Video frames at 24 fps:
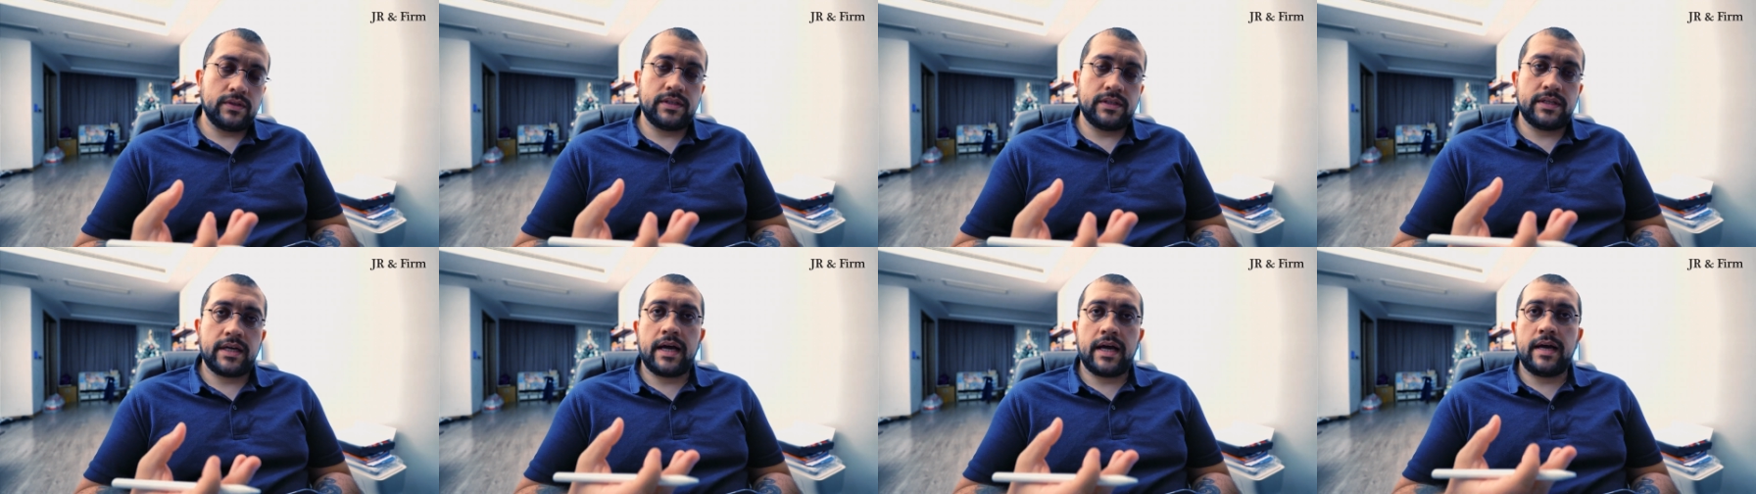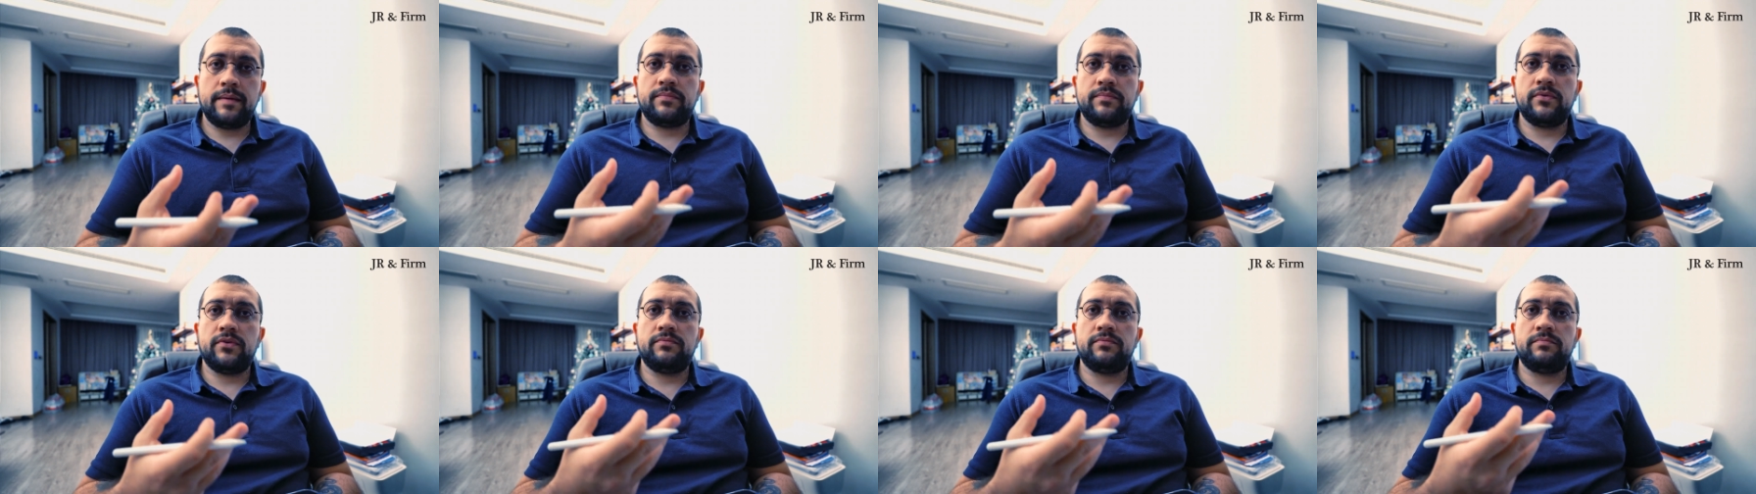
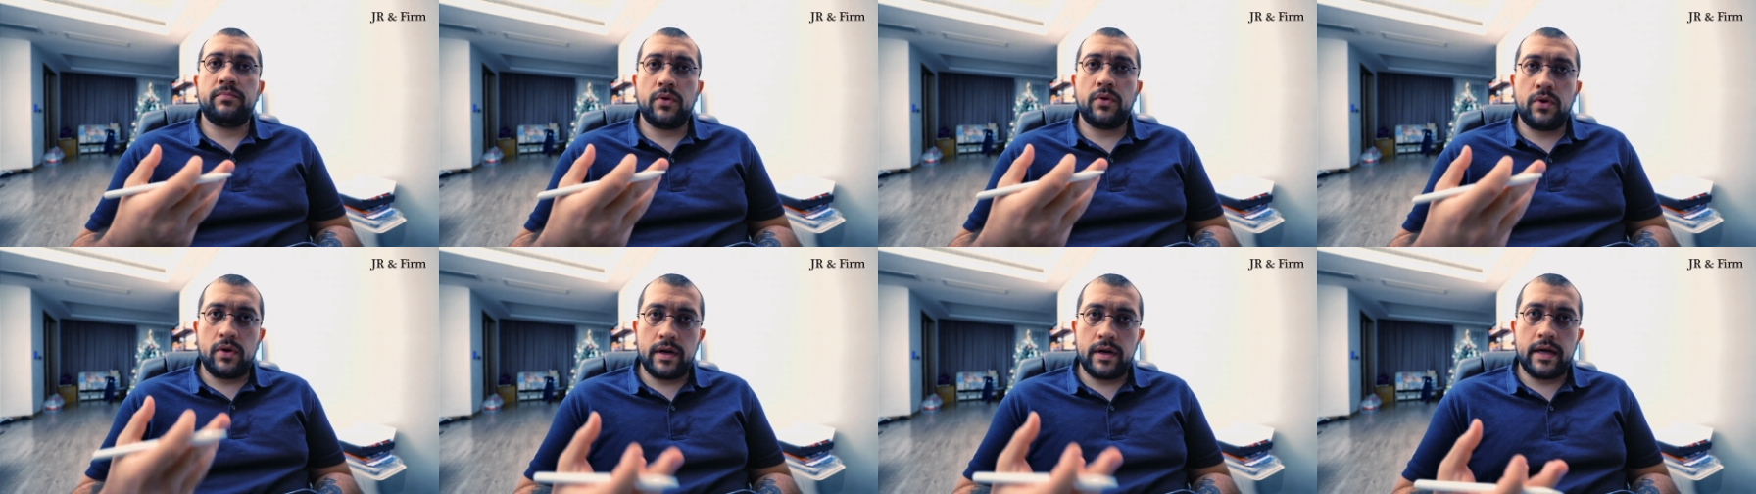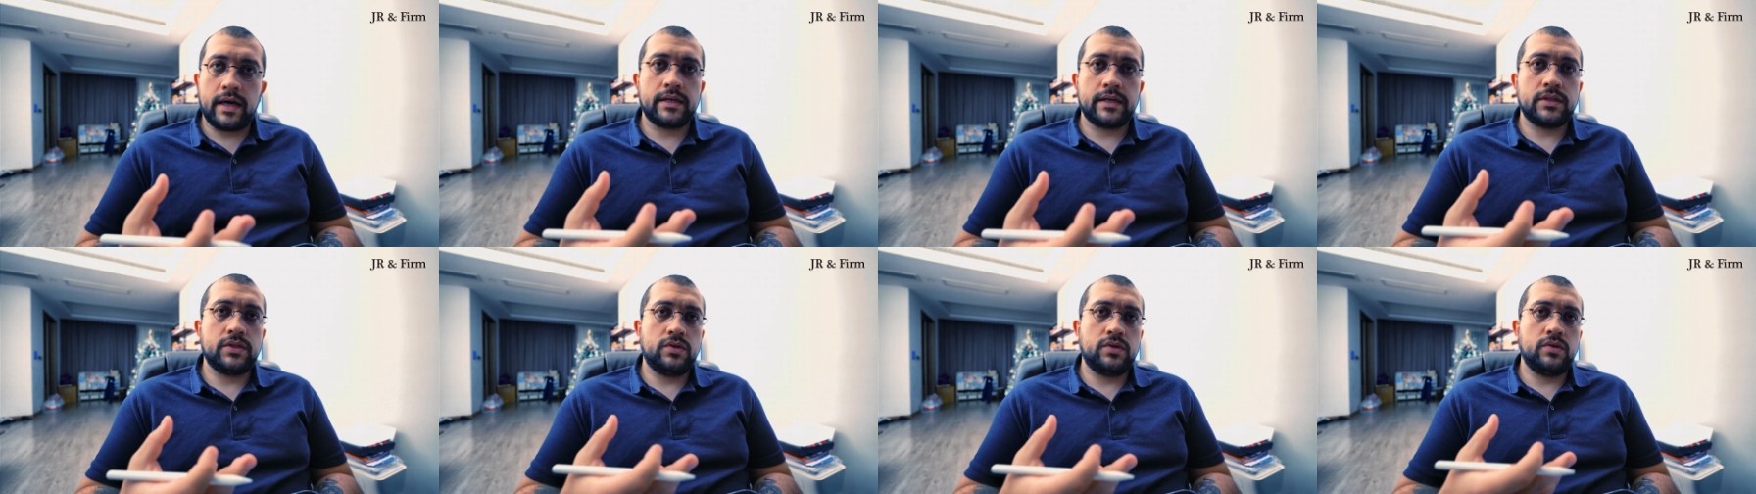type of
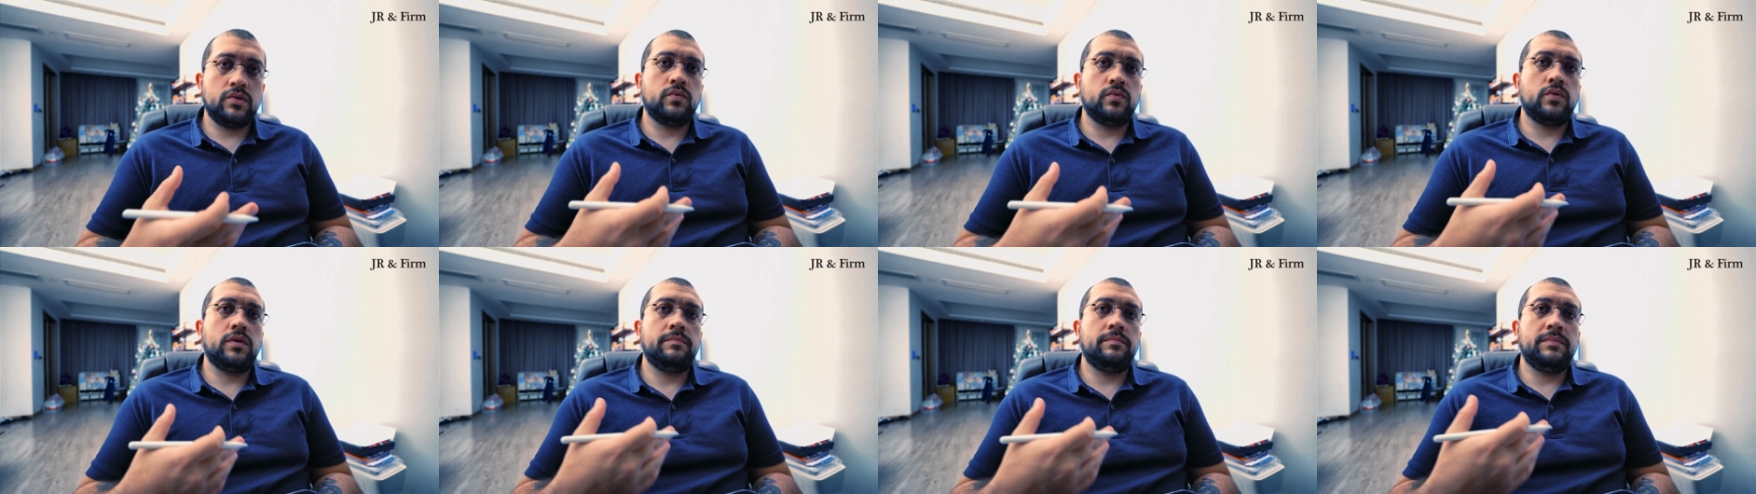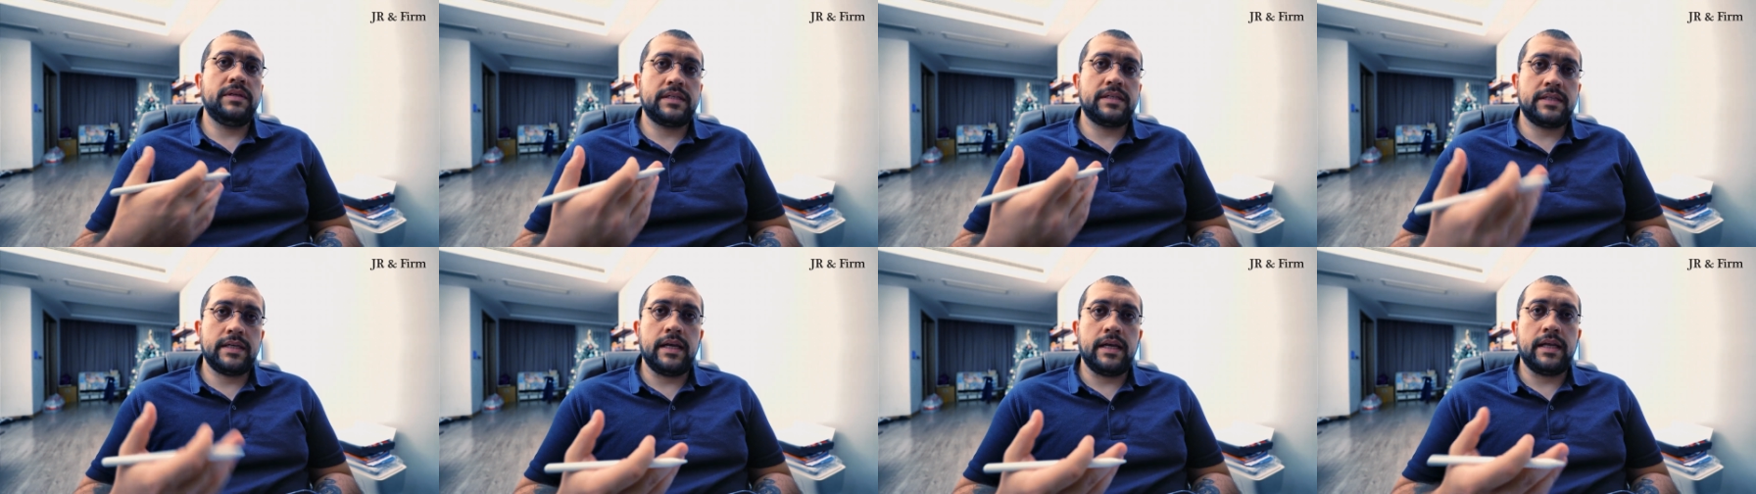products you will
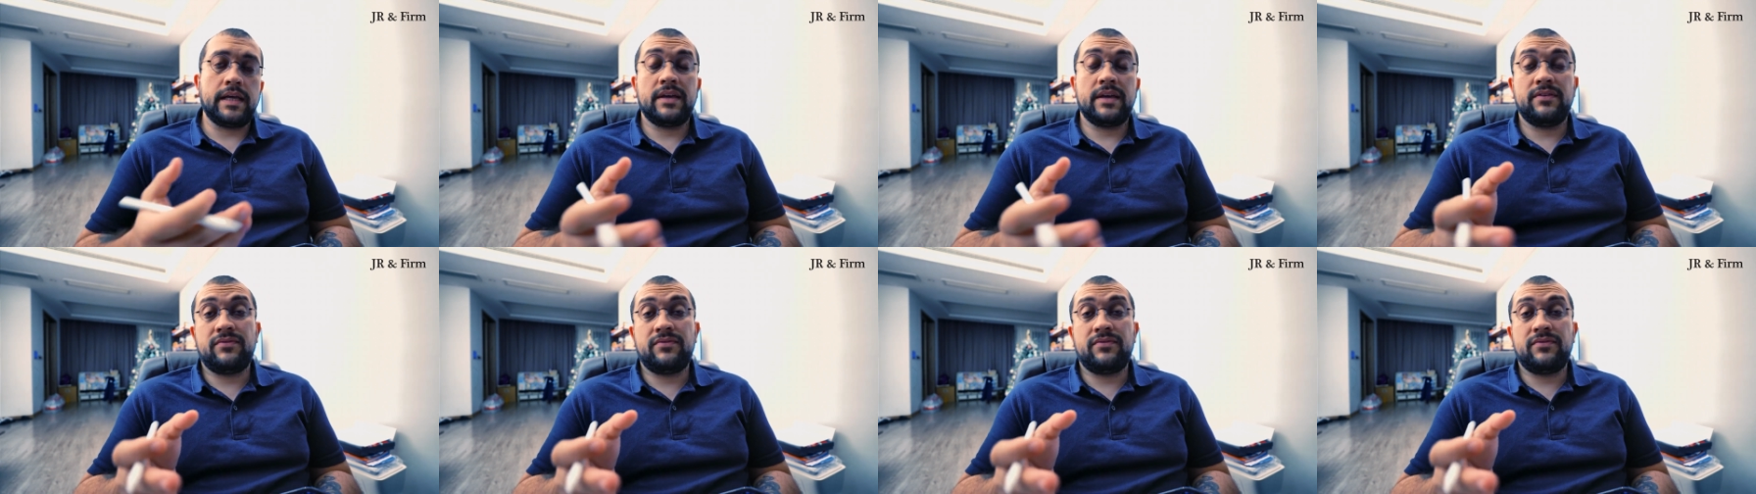be selling